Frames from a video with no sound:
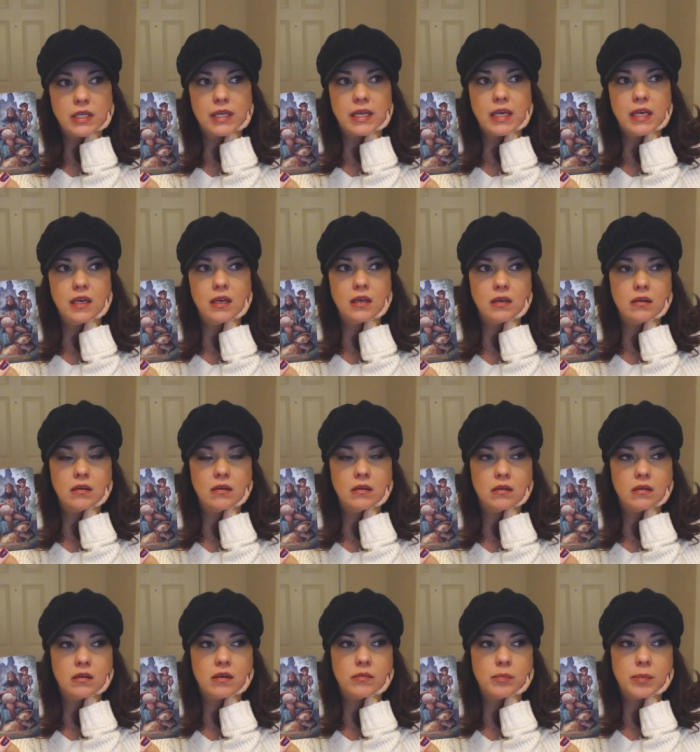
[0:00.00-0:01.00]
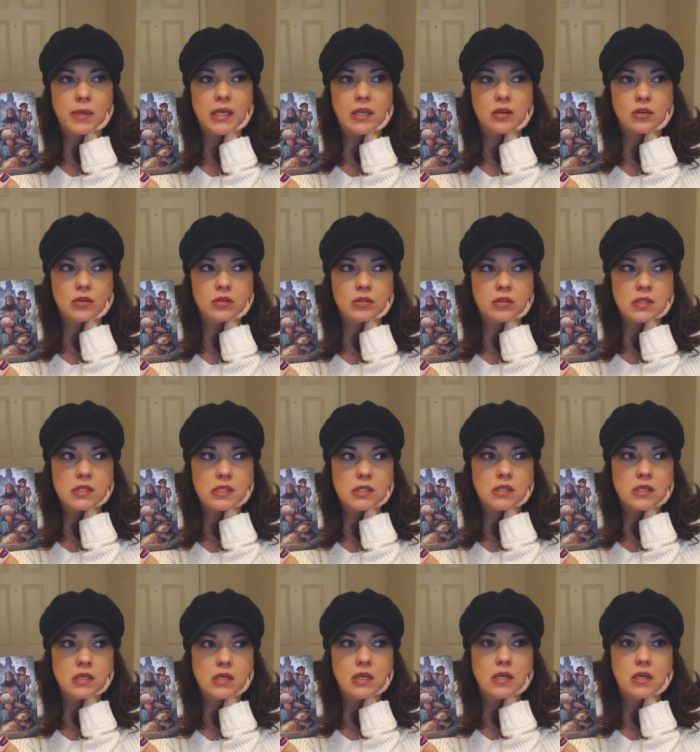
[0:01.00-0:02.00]
The King of
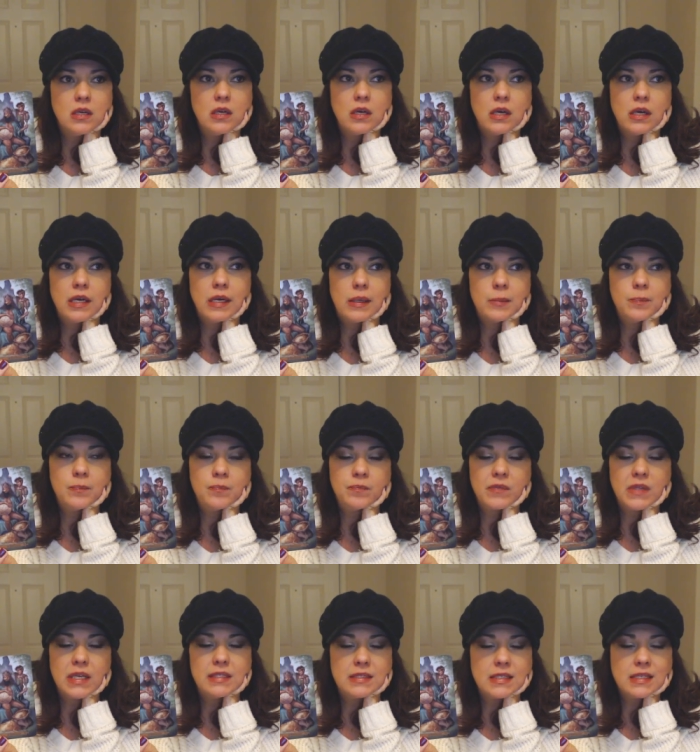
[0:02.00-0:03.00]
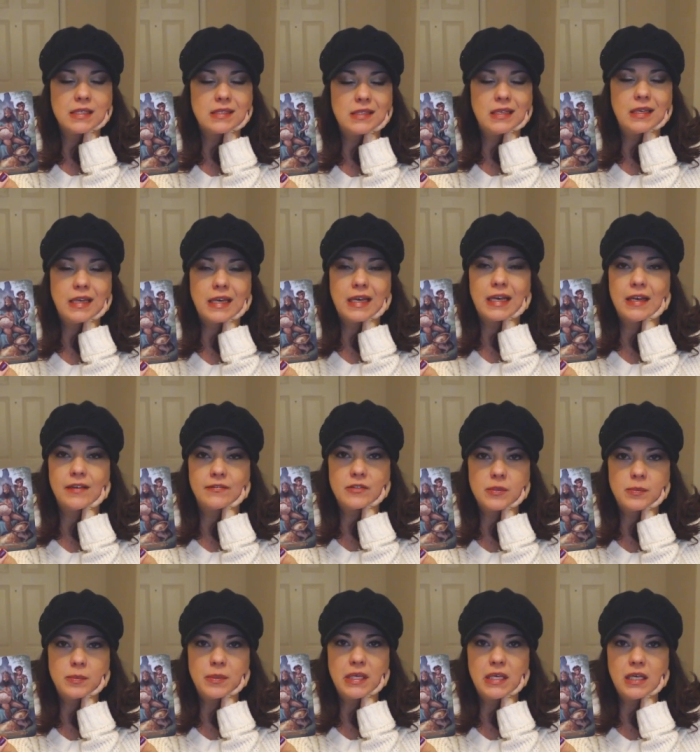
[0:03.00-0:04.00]
Pentacles. Um, it doesn't have
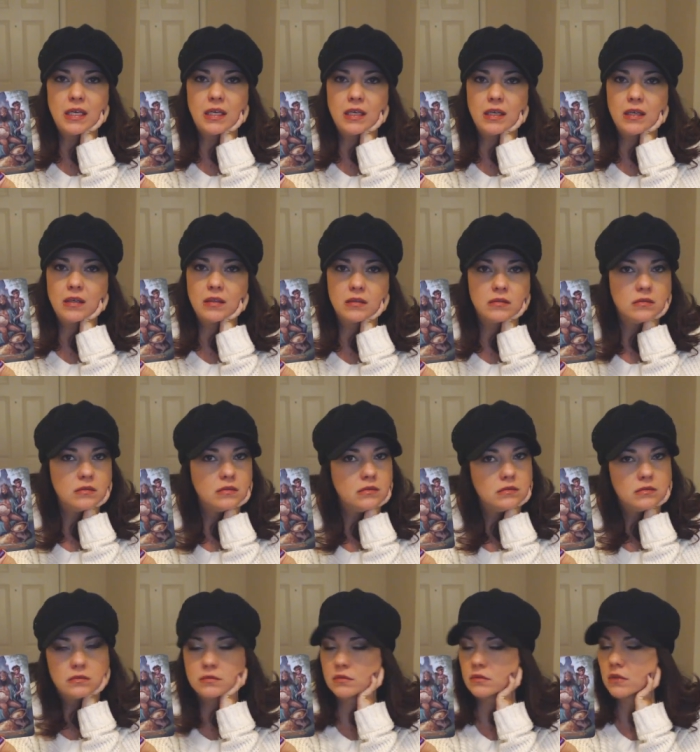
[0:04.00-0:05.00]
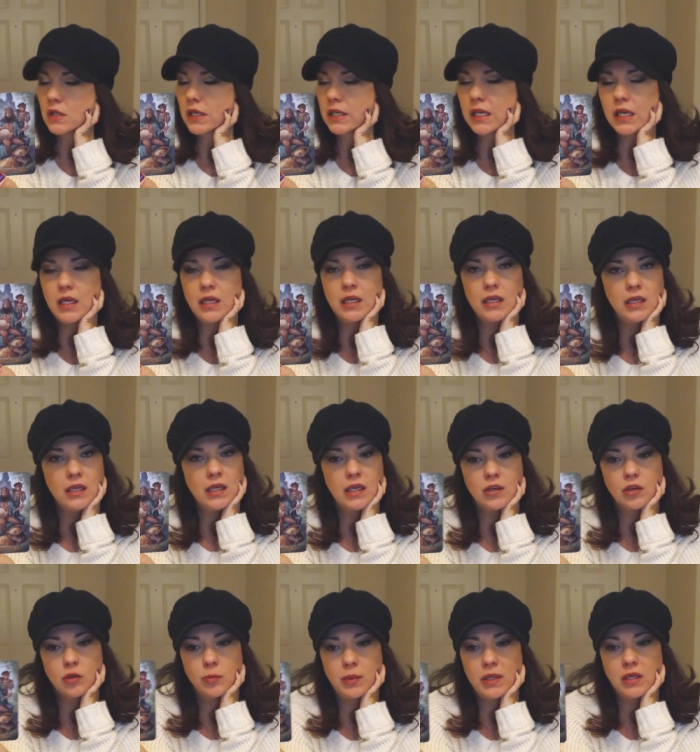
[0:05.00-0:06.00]
to be a king.
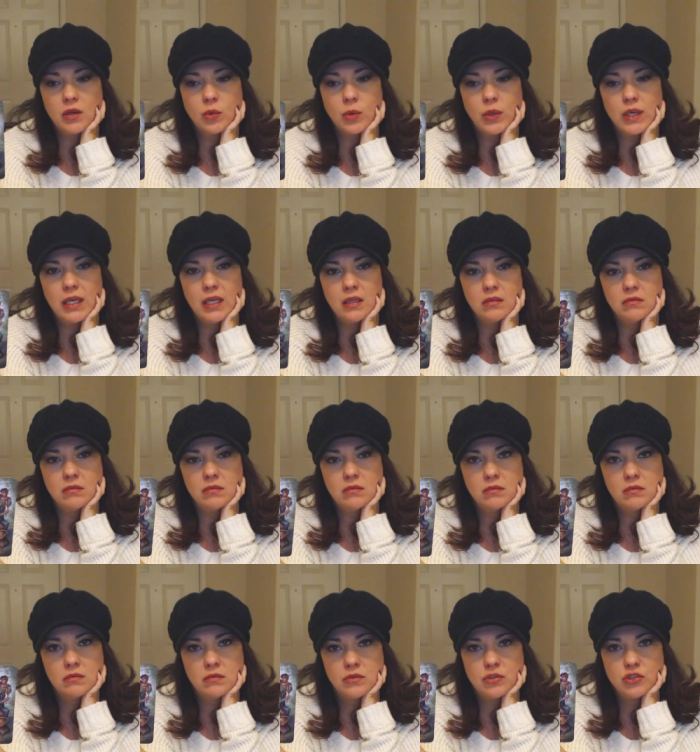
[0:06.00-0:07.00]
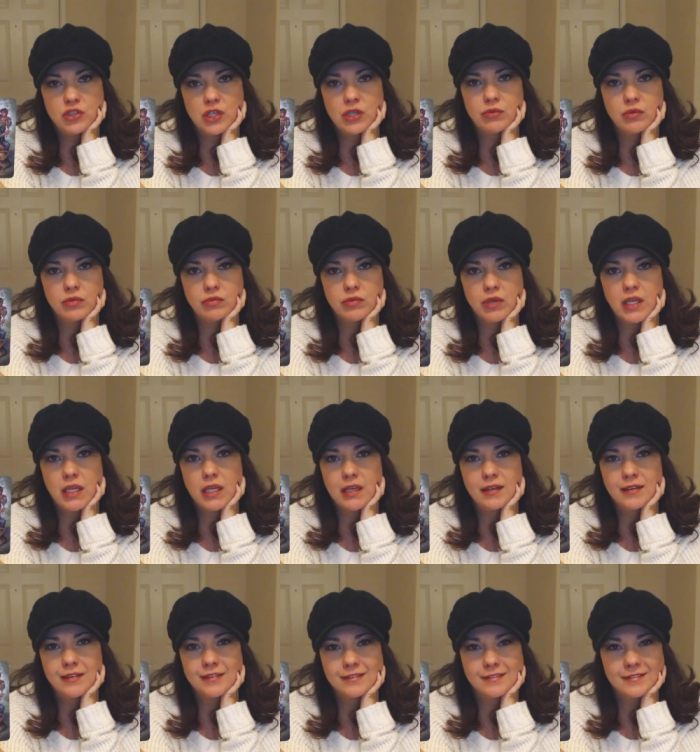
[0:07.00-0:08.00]
It could be a queen. General
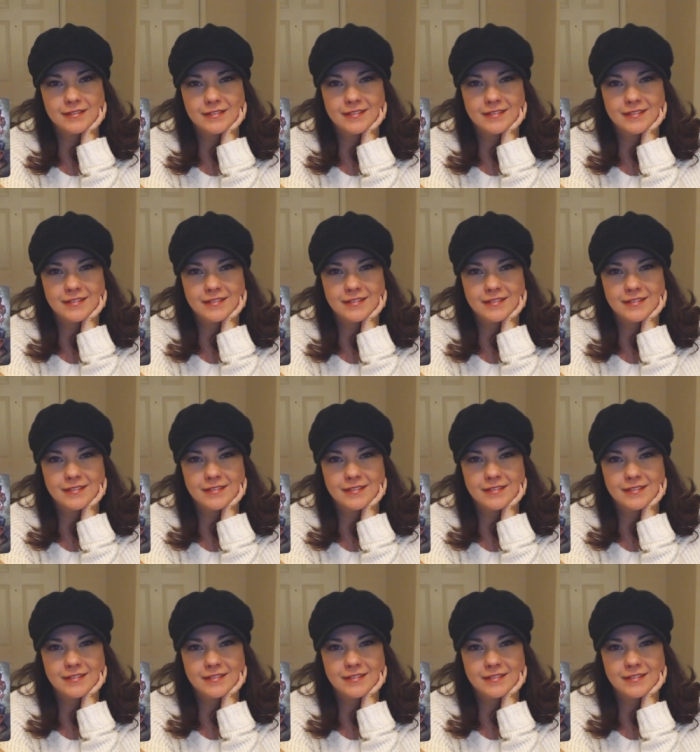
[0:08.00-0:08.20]
reading.